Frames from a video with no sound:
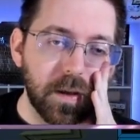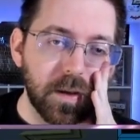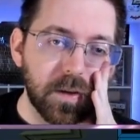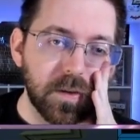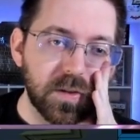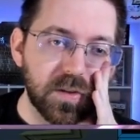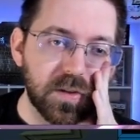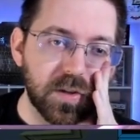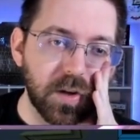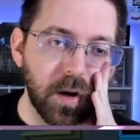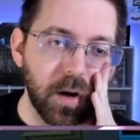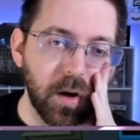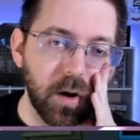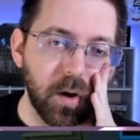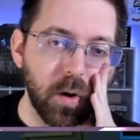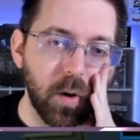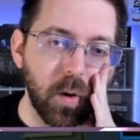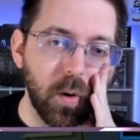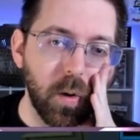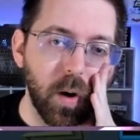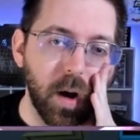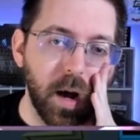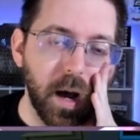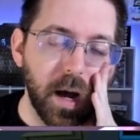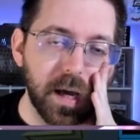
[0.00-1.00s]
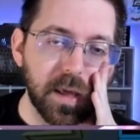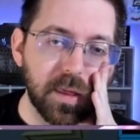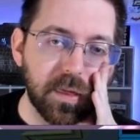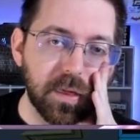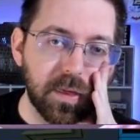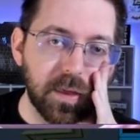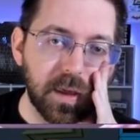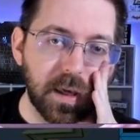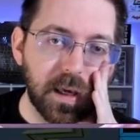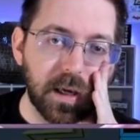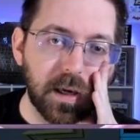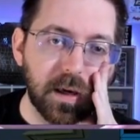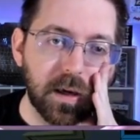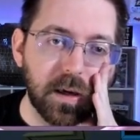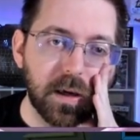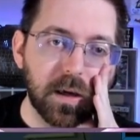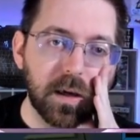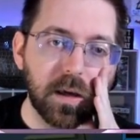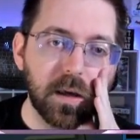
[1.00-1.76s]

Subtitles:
So I think